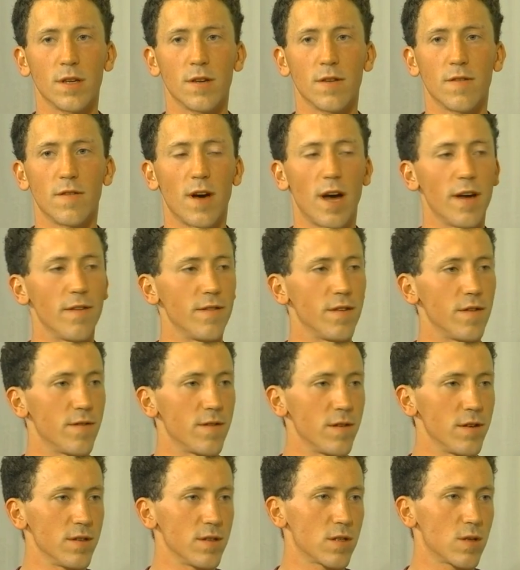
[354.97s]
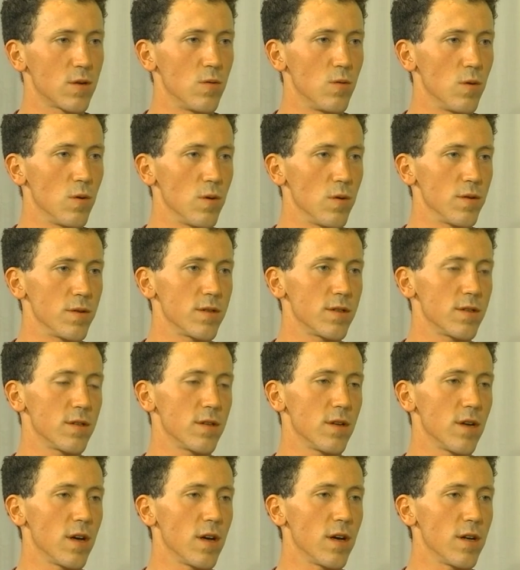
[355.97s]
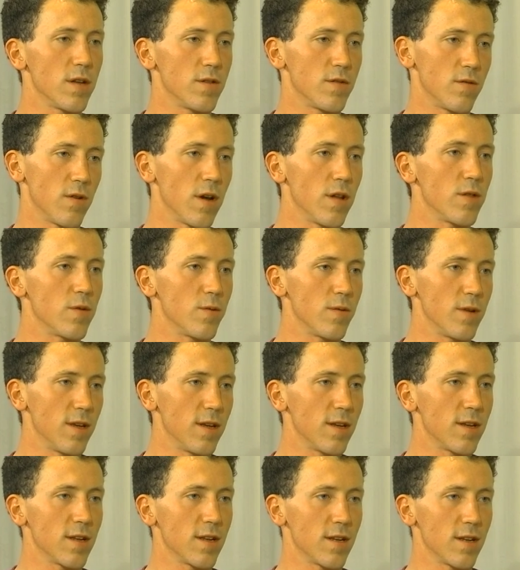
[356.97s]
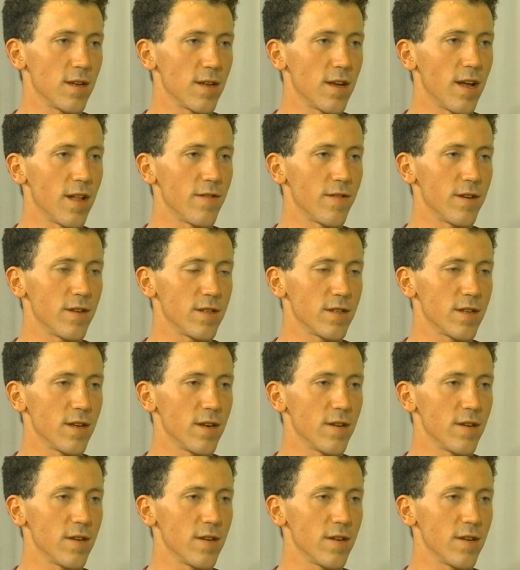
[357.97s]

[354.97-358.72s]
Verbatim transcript: five different schools uh, throughout the week in Calaveras okay.